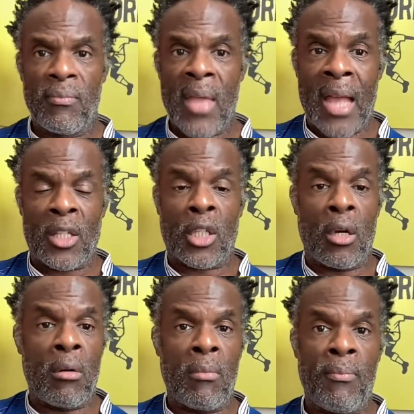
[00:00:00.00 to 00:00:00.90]
And
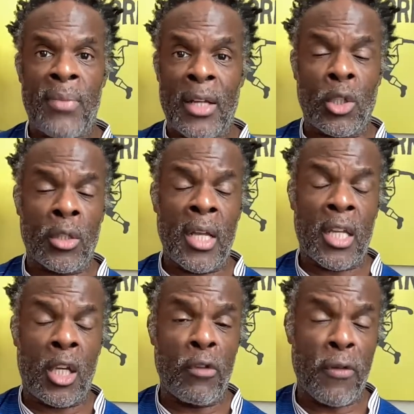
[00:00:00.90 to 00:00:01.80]
so they took their
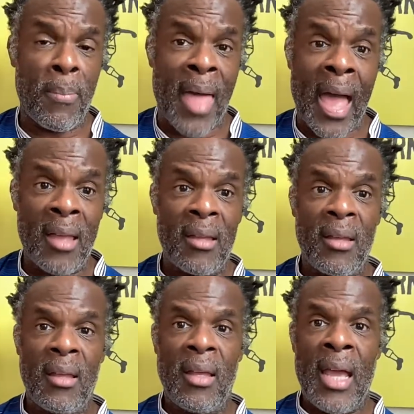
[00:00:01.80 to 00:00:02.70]
cue from that
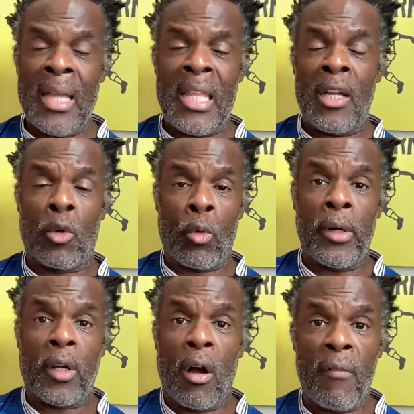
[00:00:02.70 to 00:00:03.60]
and they grew
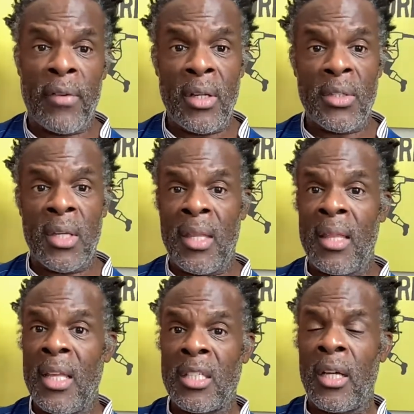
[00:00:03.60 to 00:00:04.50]
in confidence and then
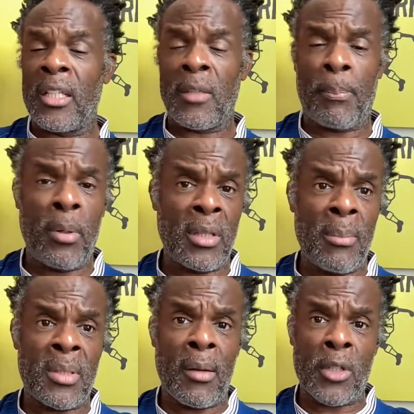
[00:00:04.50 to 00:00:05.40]
they started to put themselves